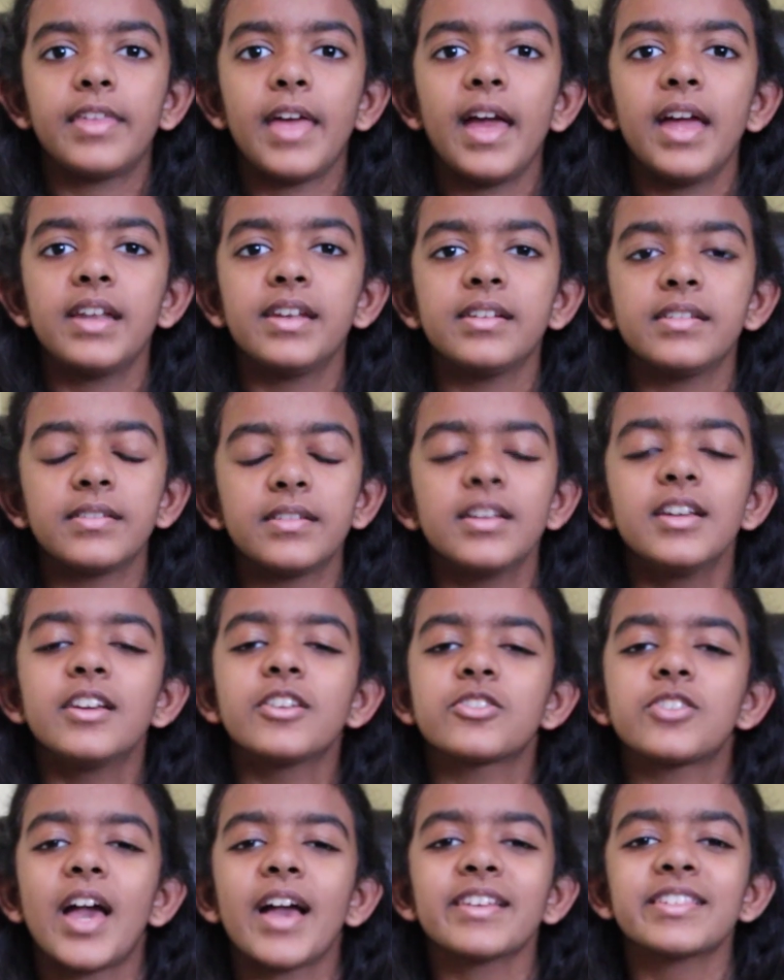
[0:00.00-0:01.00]
Then
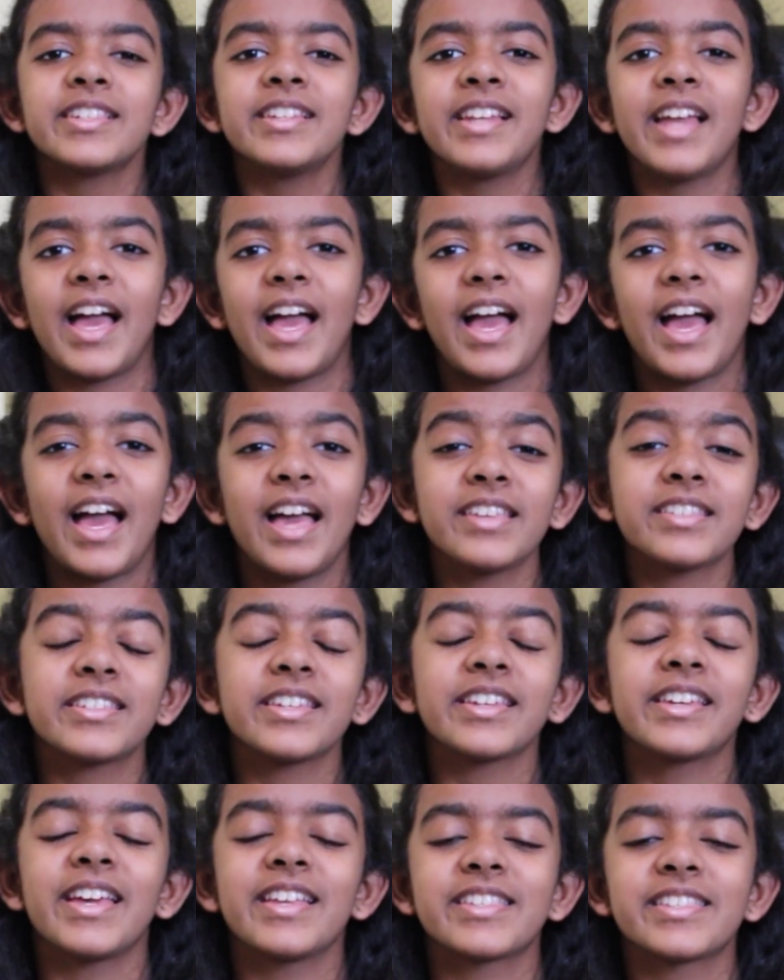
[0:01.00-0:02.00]
Jackson has
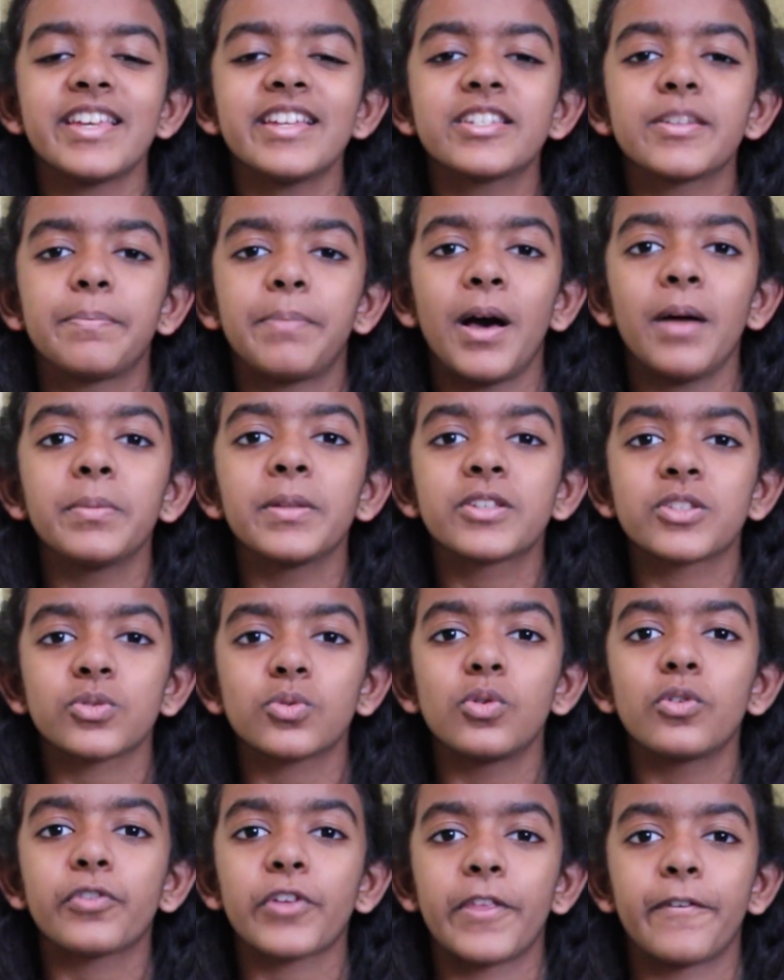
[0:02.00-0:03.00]
to get sent to public
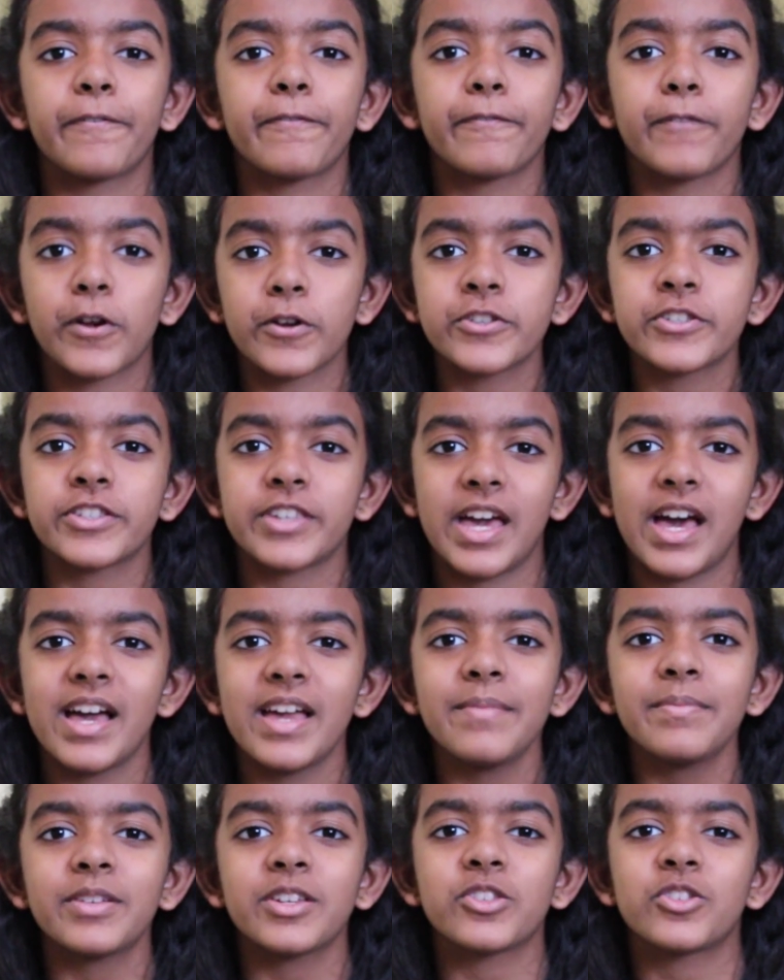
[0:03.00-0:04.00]
school for the first
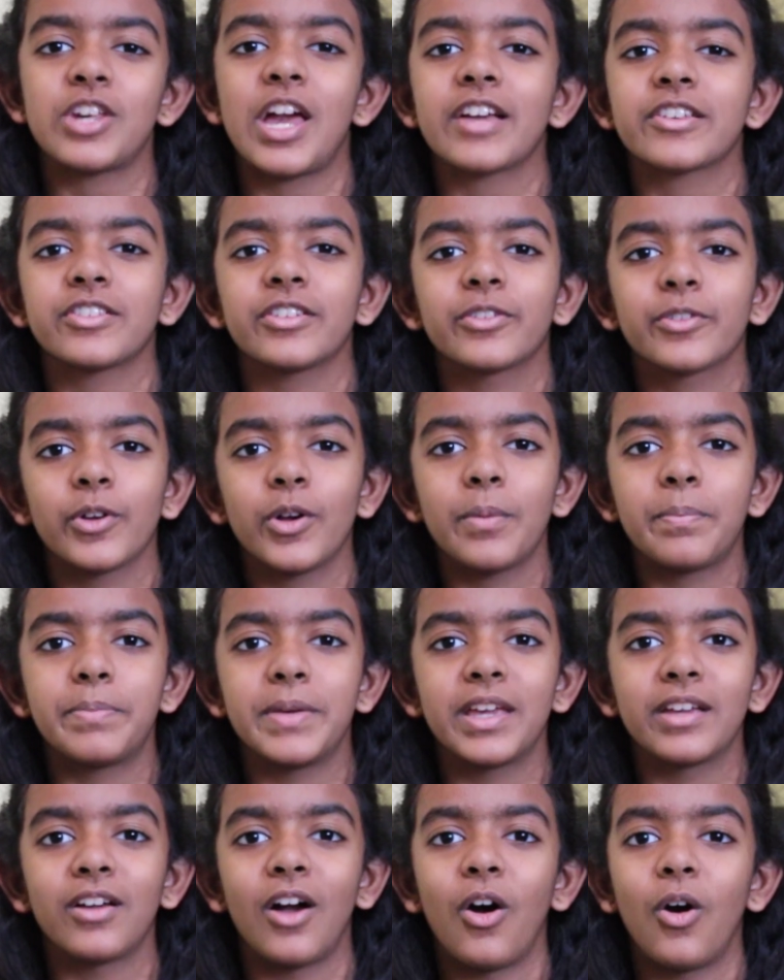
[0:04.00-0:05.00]
time because Jackson grew up
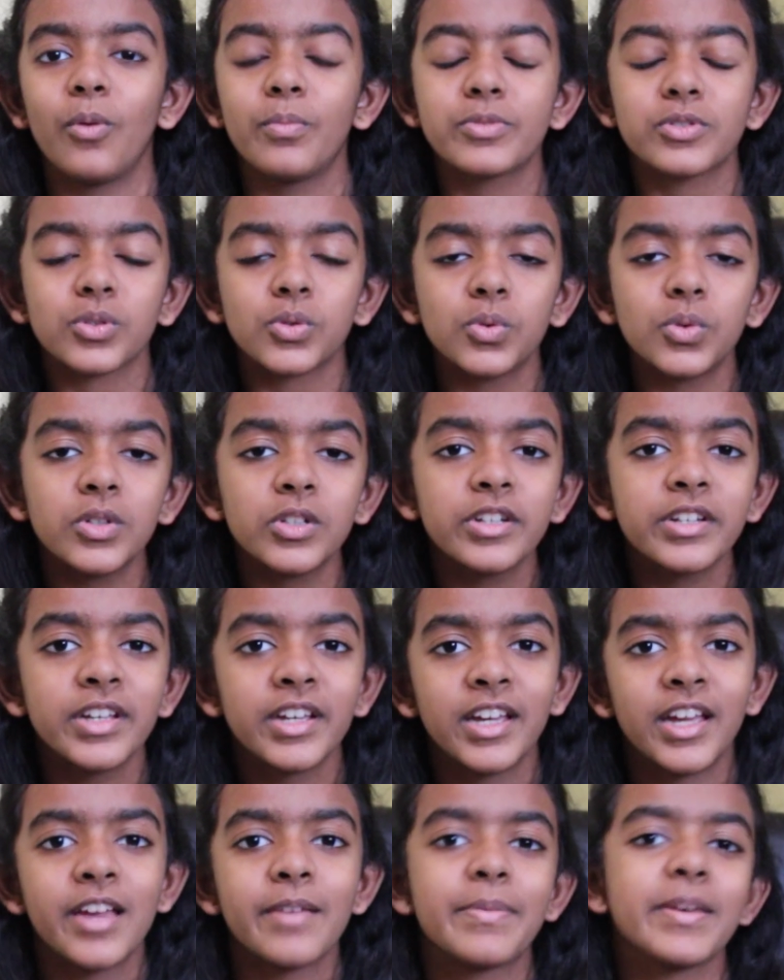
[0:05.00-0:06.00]
being homeschooled
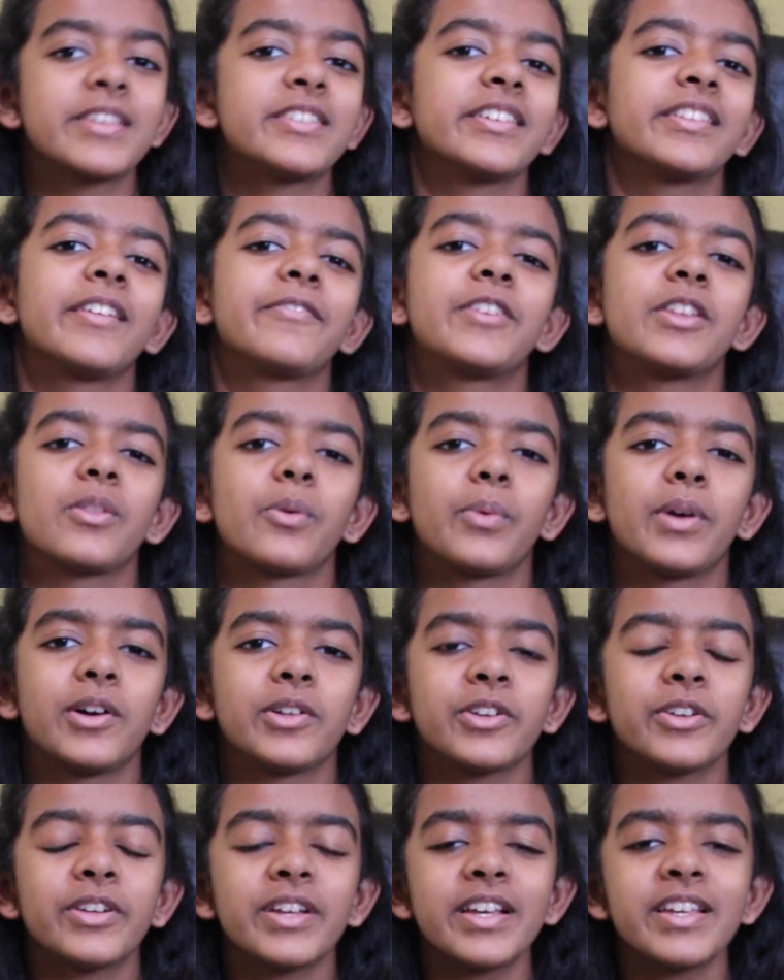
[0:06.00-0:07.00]
busy living in the
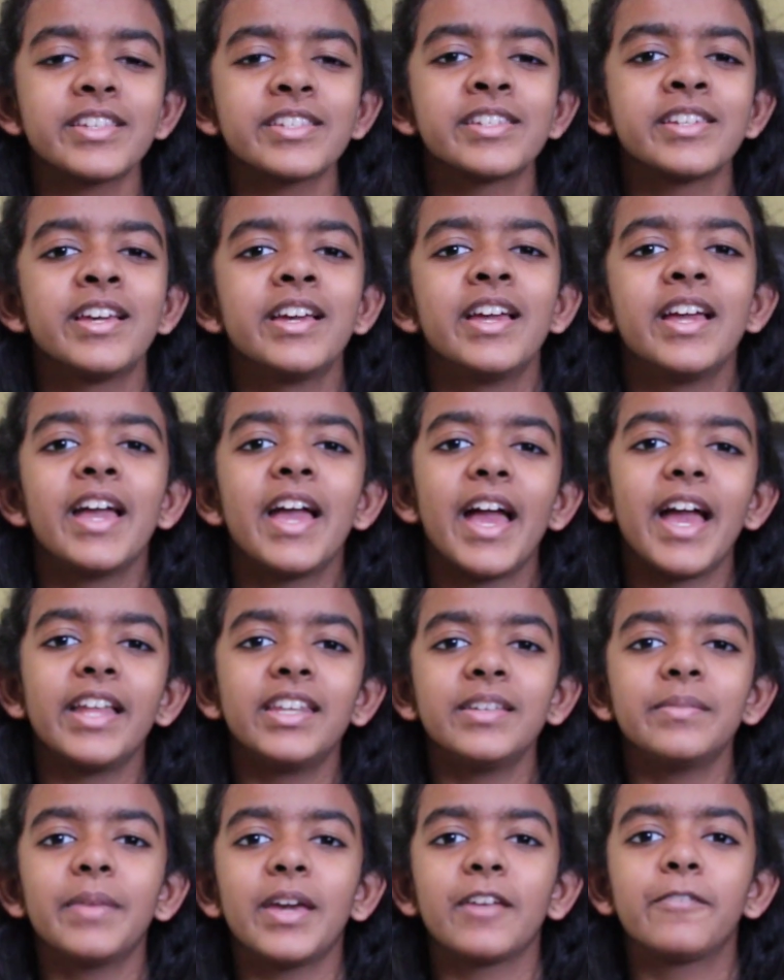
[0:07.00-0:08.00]
wilderness, and
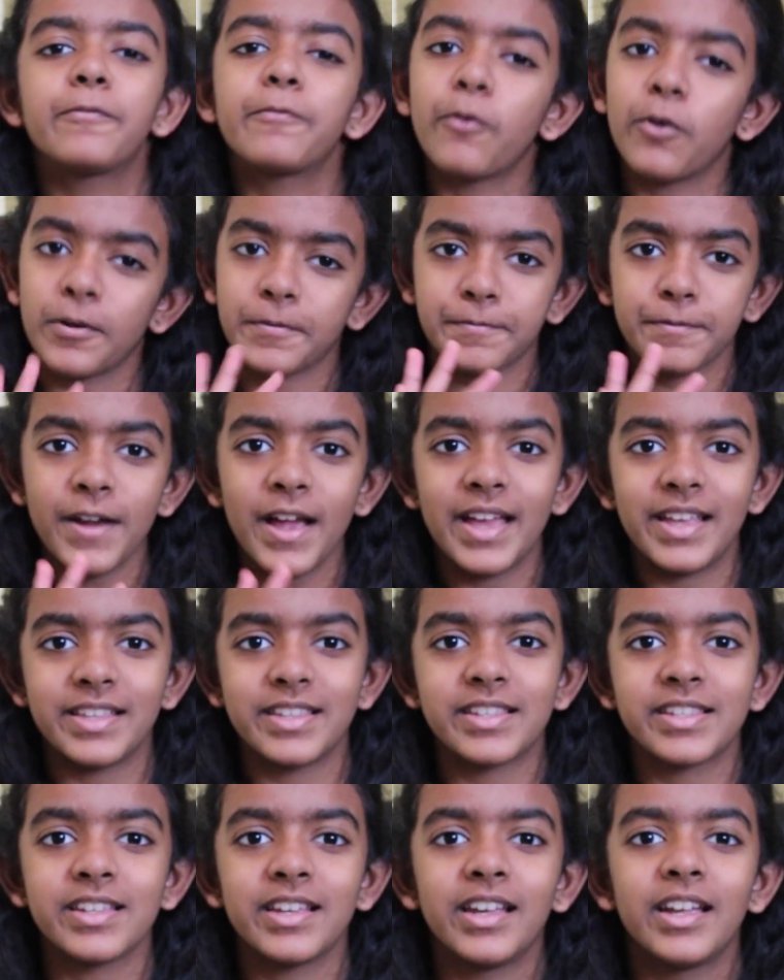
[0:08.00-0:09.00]
he made four
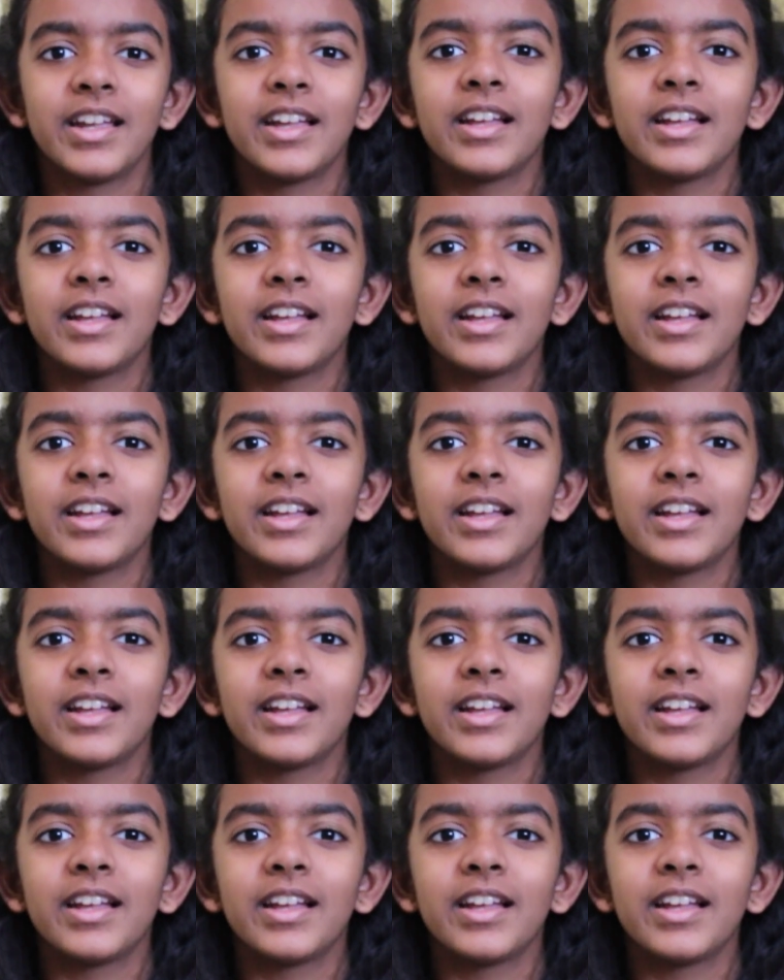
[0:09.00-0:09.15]
friends,